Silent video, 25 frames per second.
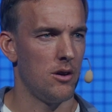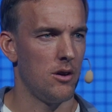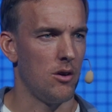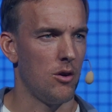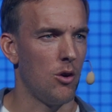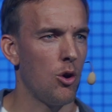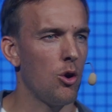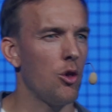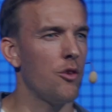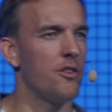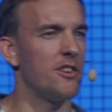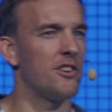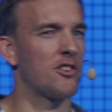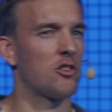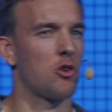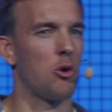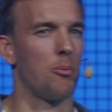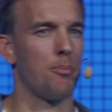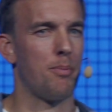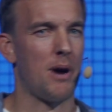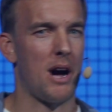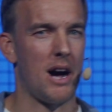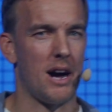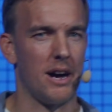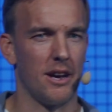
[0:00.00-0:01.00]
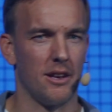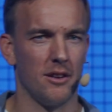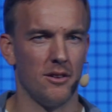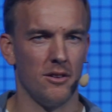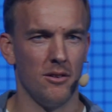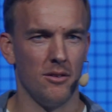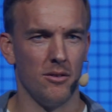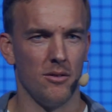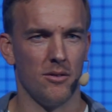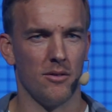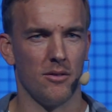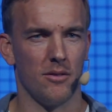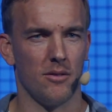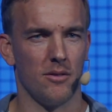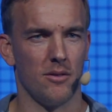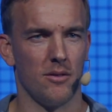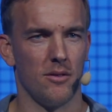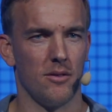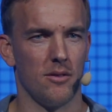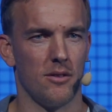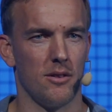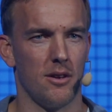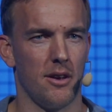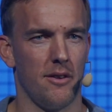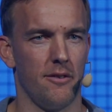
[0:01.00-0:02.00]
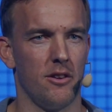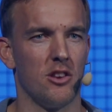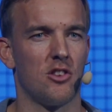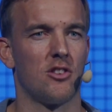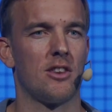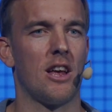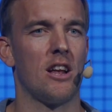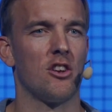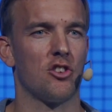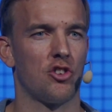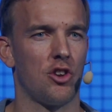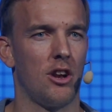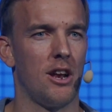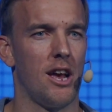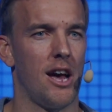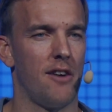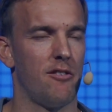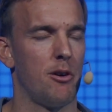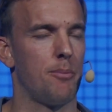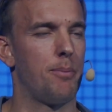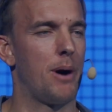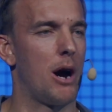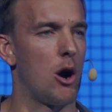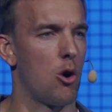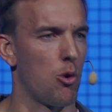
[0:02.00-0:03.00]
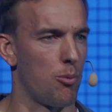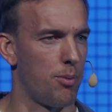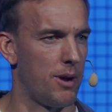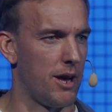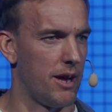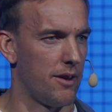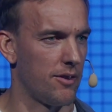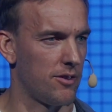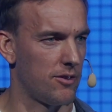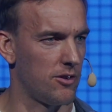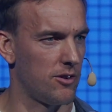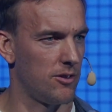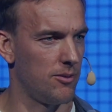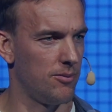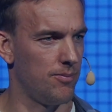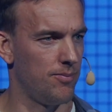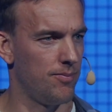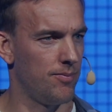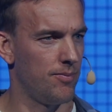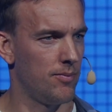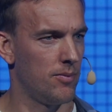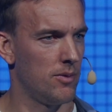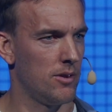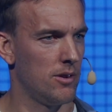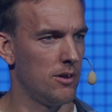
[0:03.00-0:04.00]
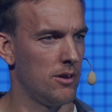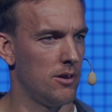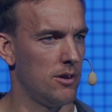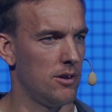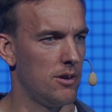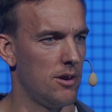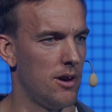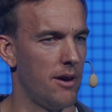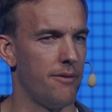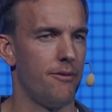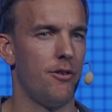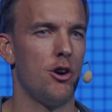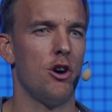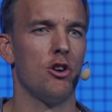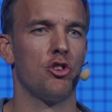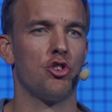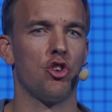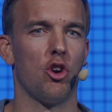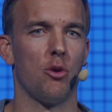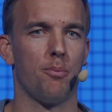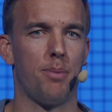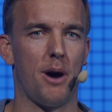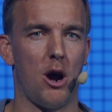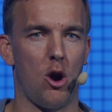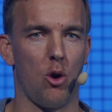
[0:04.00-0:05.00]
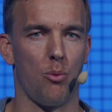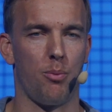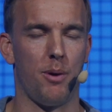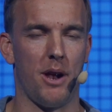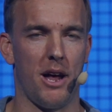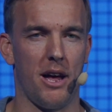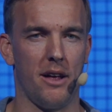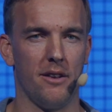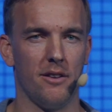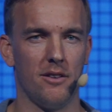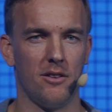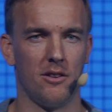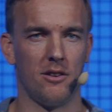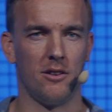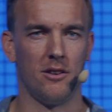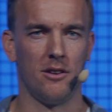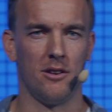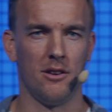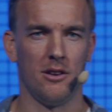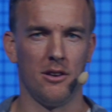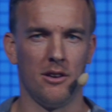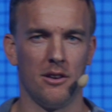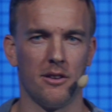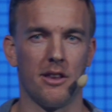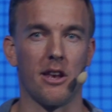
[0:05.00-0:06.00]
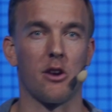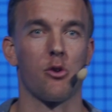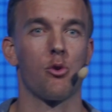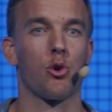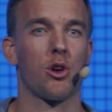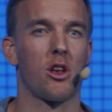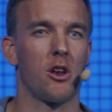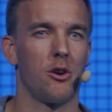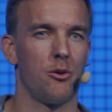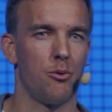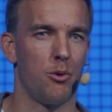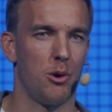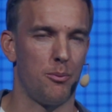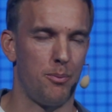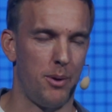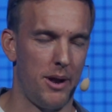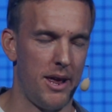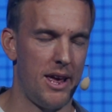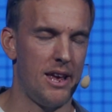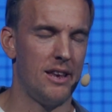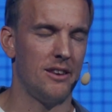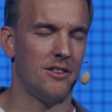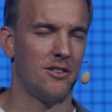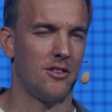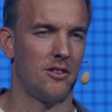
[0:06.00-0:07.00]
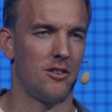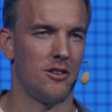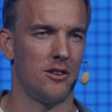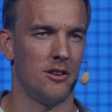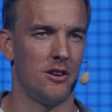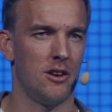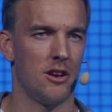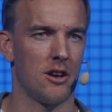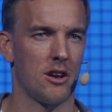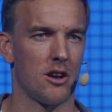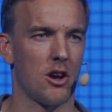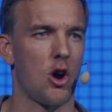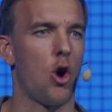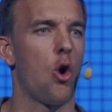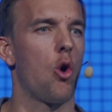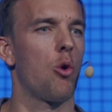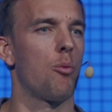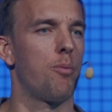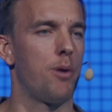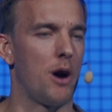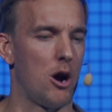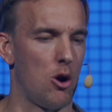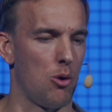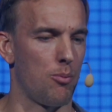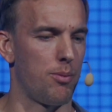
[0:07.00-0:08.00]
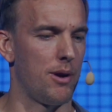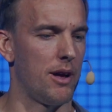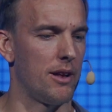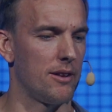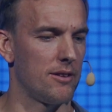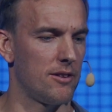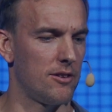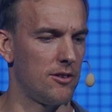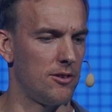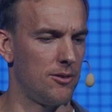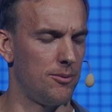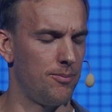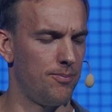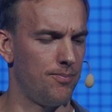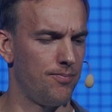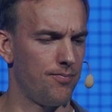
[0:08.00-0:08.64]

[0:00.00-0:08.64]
All of these combined, and we essentially have a power plant. A virtual power plant that can replace coal power plants.